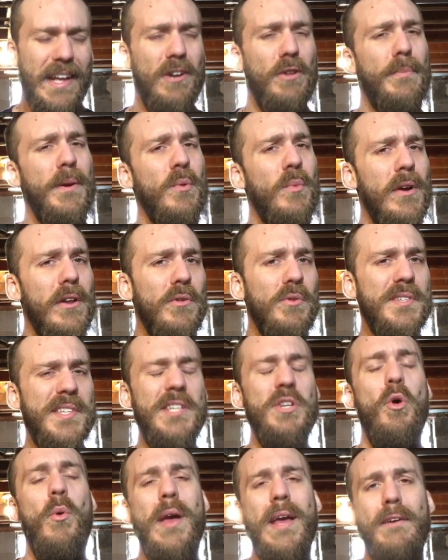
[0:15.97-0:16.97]
It'll be one of those
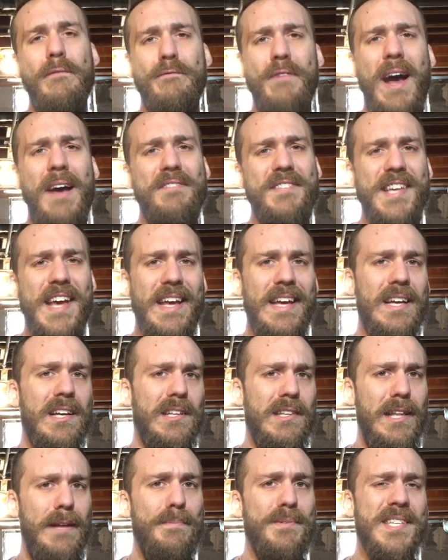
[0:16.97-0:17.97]
annoying five second
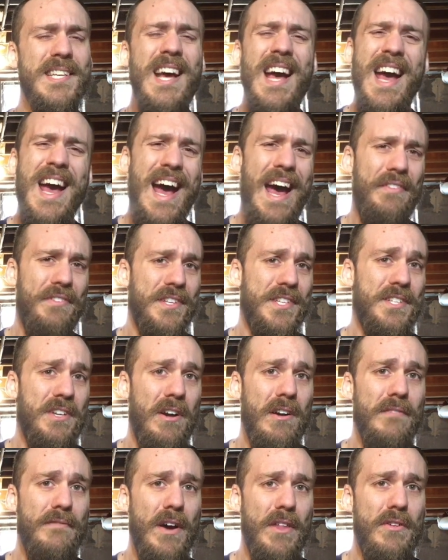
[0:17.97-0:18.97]
clips at the
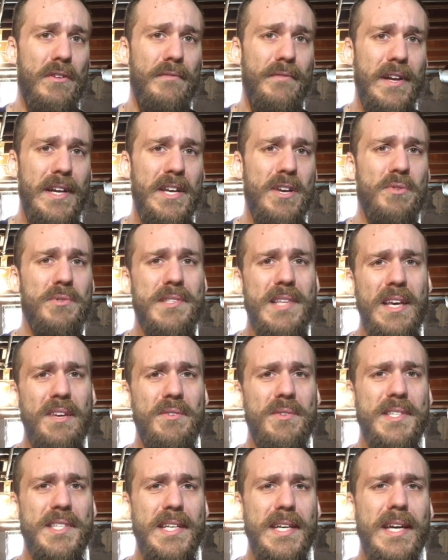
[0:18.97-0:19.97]
start of other videos that
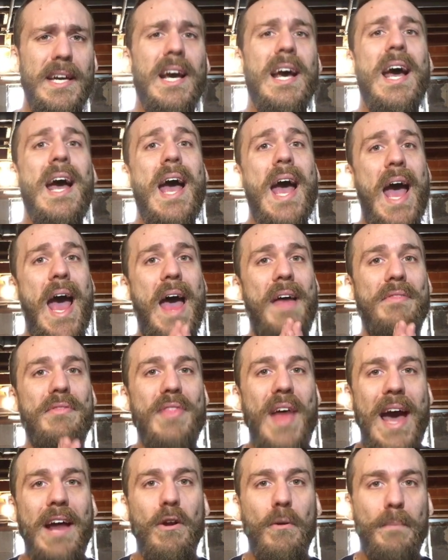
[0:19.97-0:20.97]
you see,
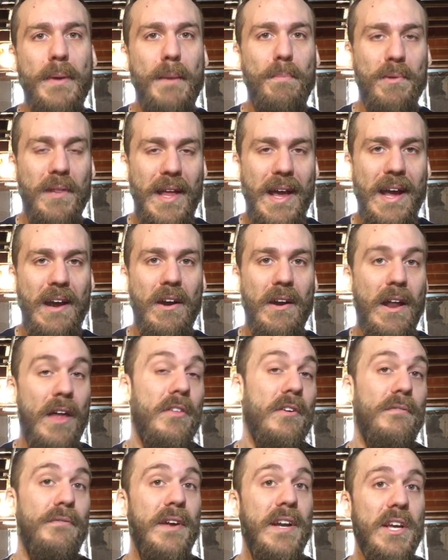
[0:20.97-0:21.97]
and that'll be playing on
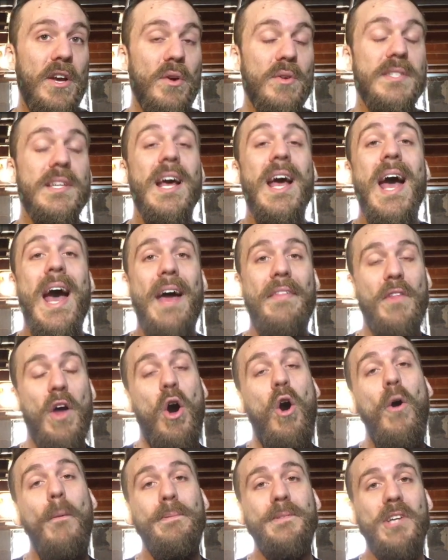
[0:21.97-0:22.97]
other videos. And the
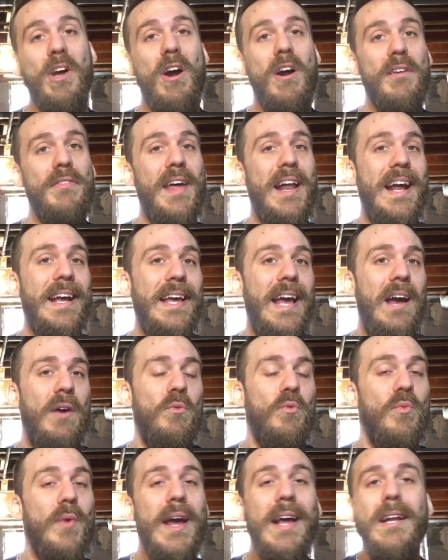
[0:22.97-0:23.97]
hopes are that I get
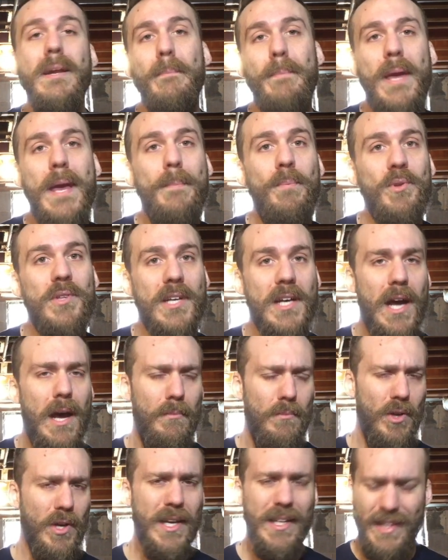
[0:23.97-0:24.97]
random people to
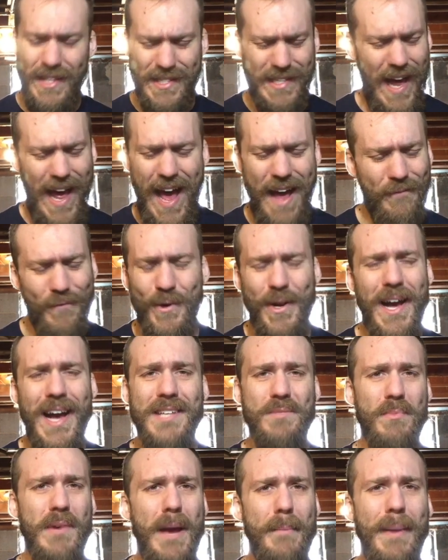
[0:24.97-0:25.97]
come look at this
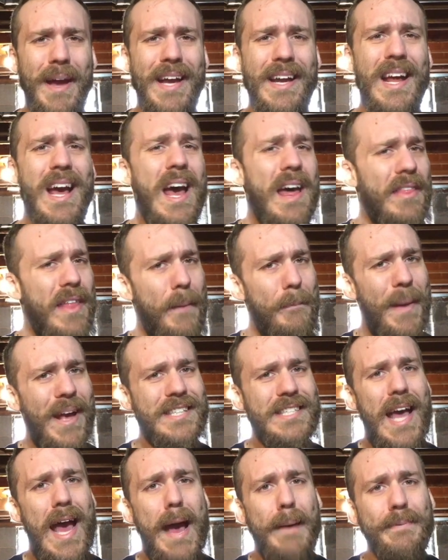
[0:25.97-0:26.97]
advertisement I made that
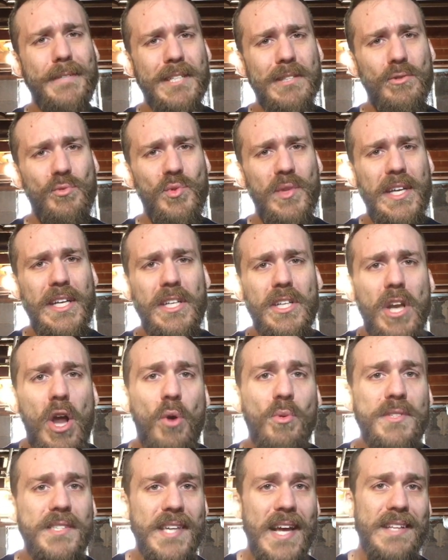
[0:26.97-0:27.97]
makes absolutely
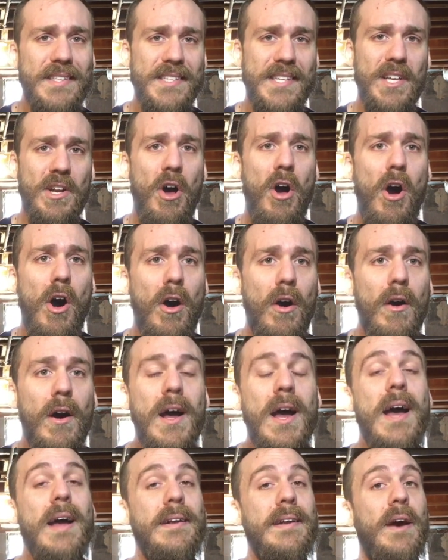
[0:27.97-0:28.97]
no sense at all.
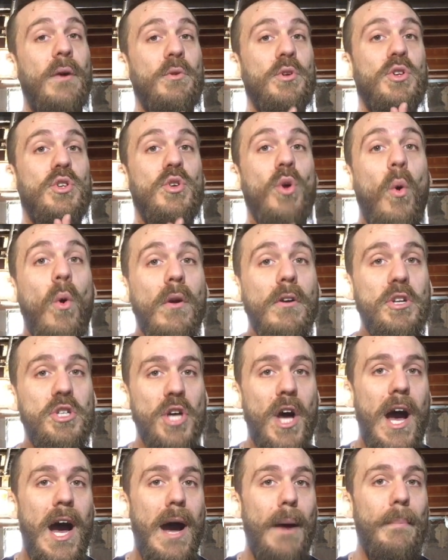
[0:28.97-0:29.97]
Now your
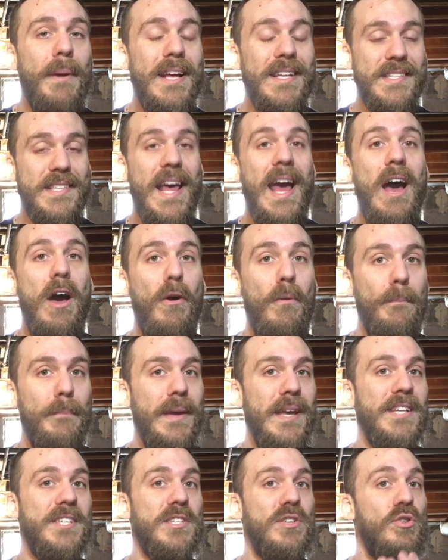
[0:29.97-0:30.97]
job is to help
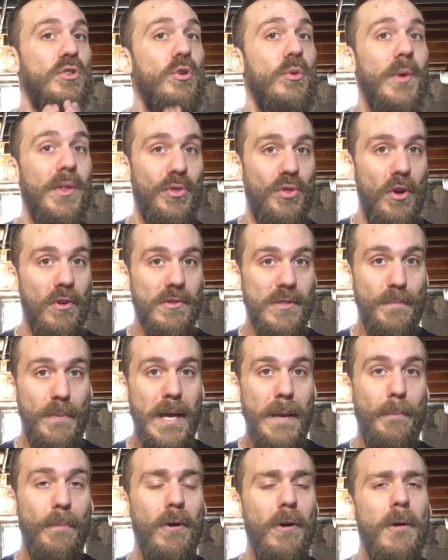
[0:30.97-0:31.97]
me screw with those
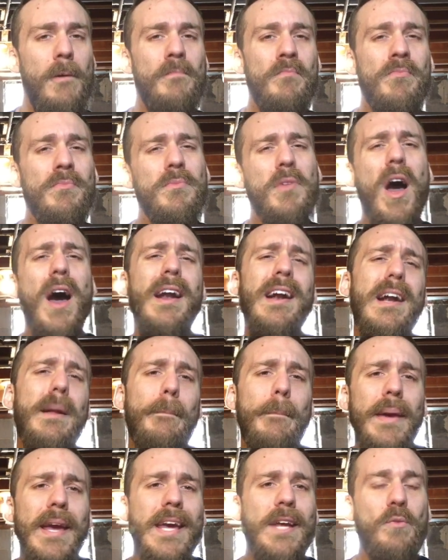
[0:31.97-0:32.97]
people, not in
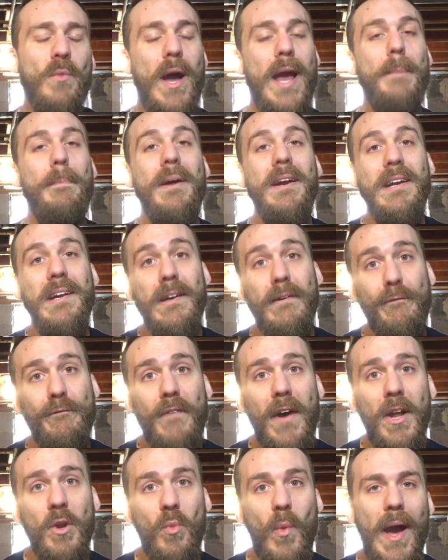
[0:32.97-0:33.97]
a mean way, but in a
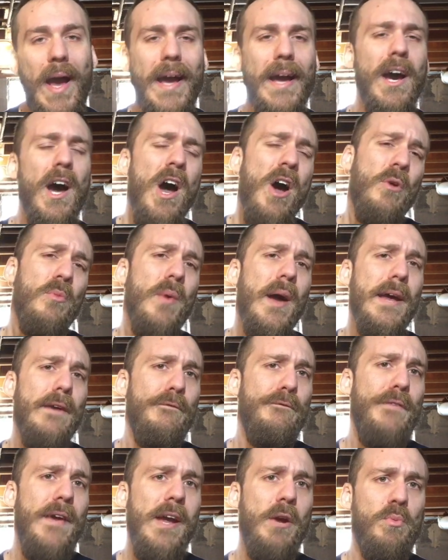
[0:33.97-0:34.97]
fun way. Write
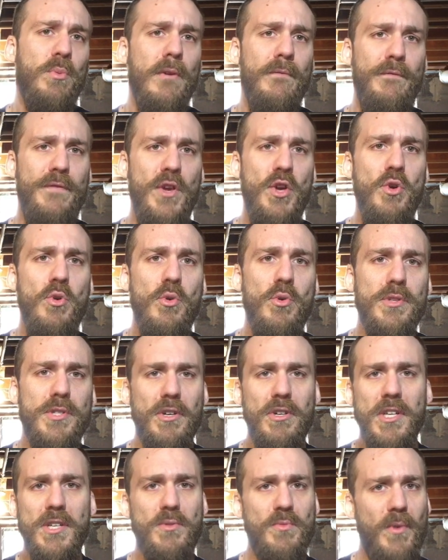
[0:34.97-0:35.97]
fake reviews
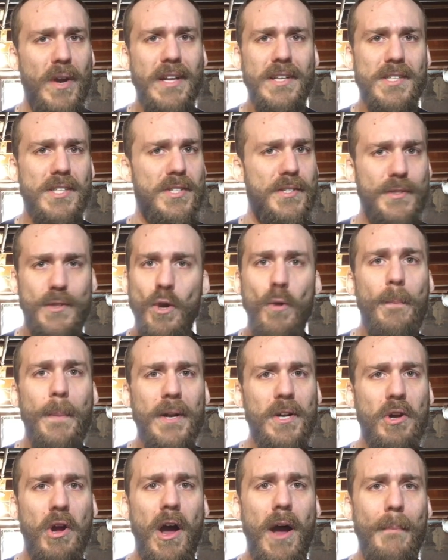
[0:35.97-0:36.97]
or just write
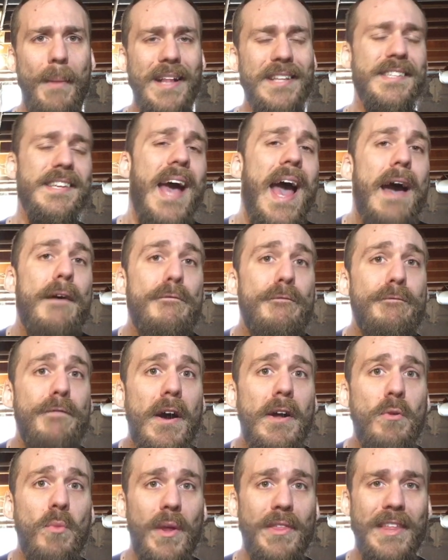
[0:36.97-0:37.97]
stupid comments. Have
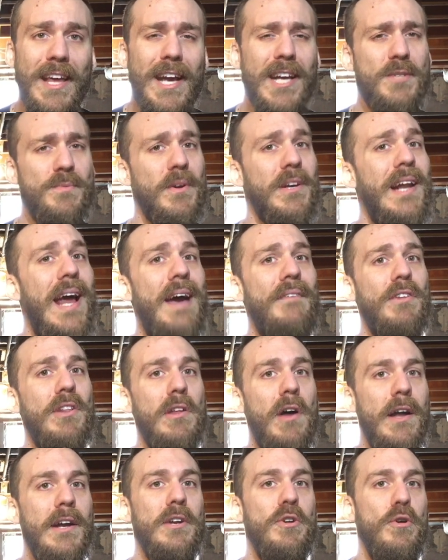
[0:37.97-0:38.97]
fun with it, because we're gonna have a
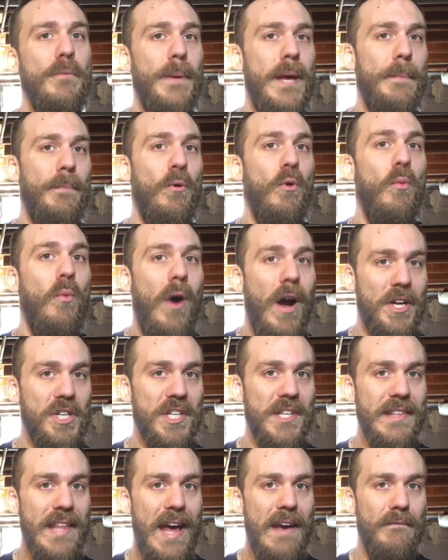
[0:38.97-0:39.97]
lot of new people
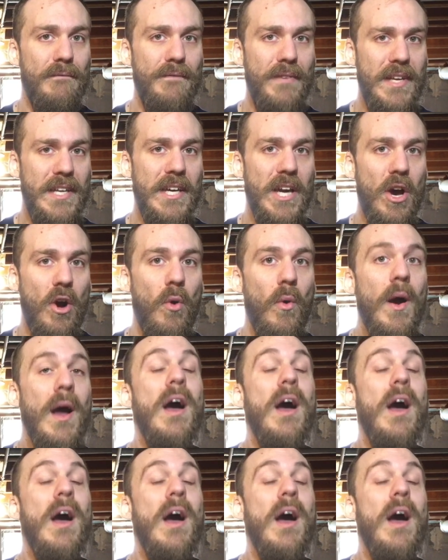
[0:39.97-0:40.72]
watching that video.